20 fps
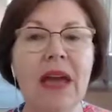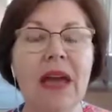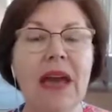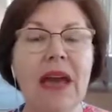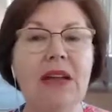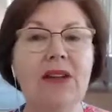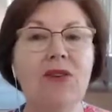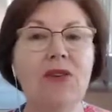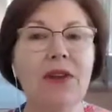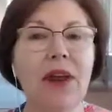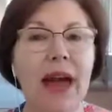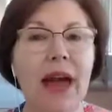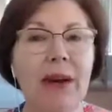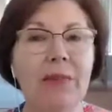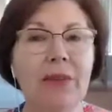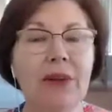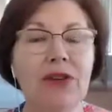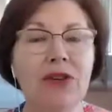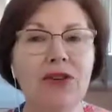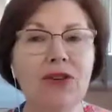It could
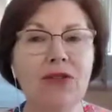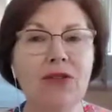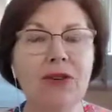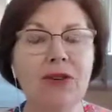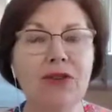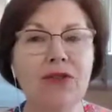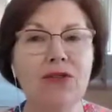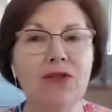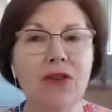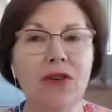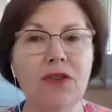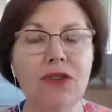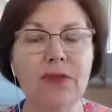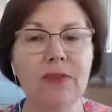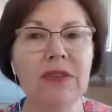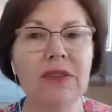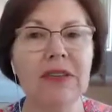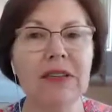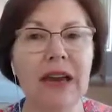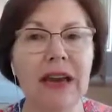happen during the
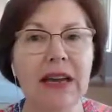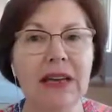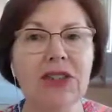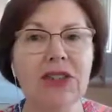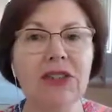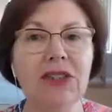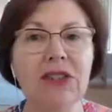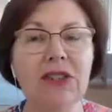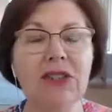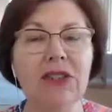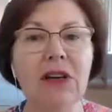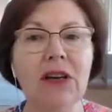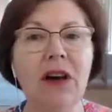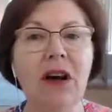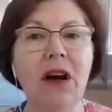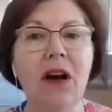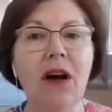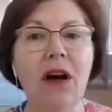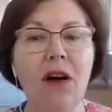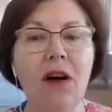transportation
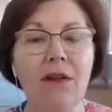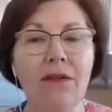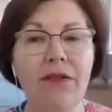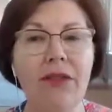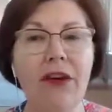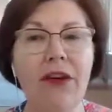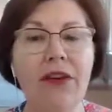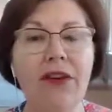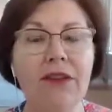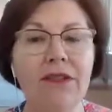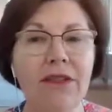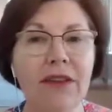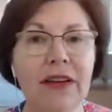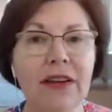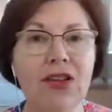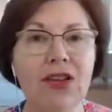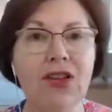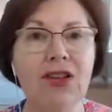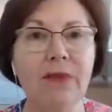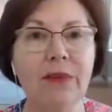of those
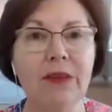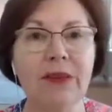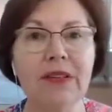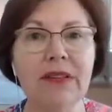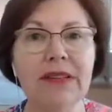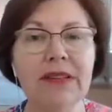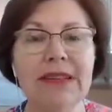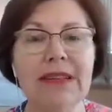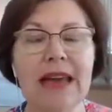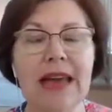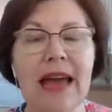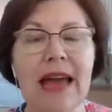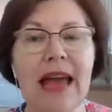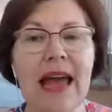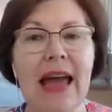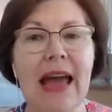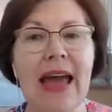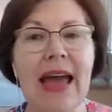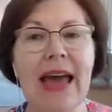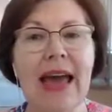vegetables
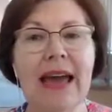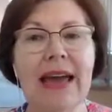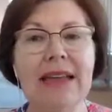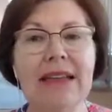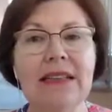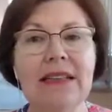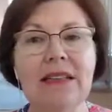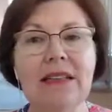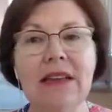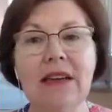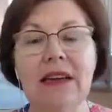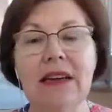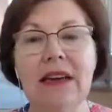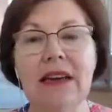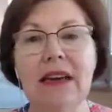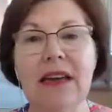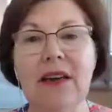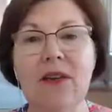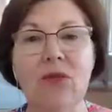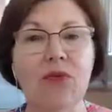and
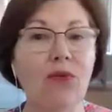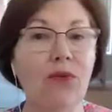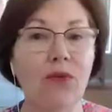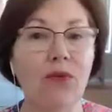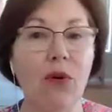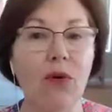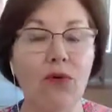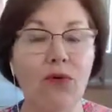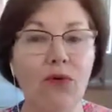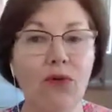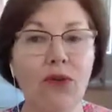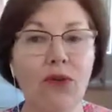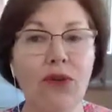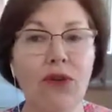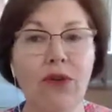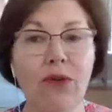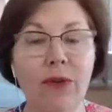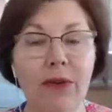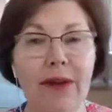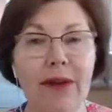or
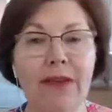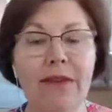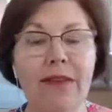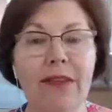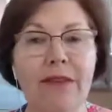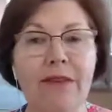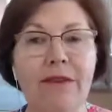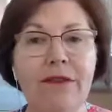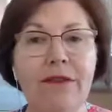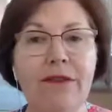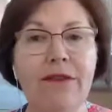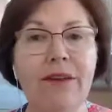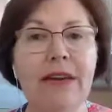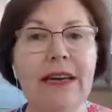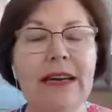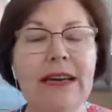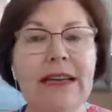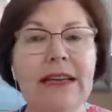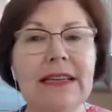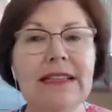food, whatever the food
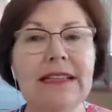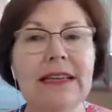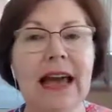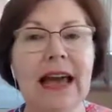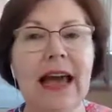is.